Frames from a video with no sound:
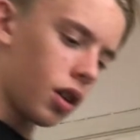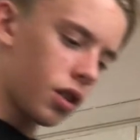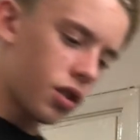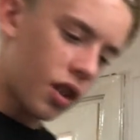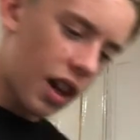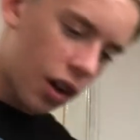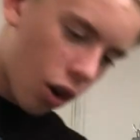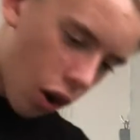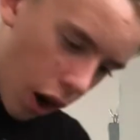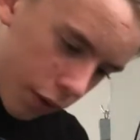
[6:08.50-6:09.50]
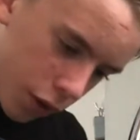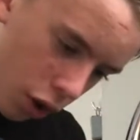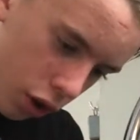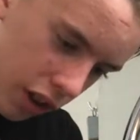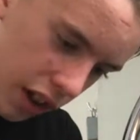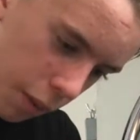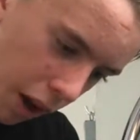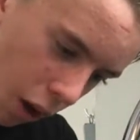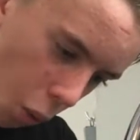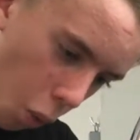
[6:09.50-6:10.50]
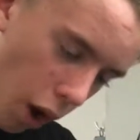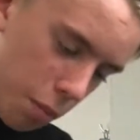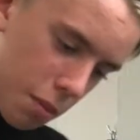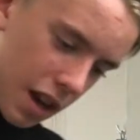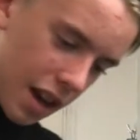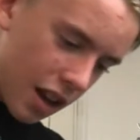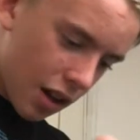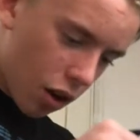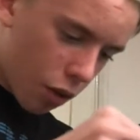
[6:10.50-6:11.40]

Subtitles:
So there you go, after only about 1 minute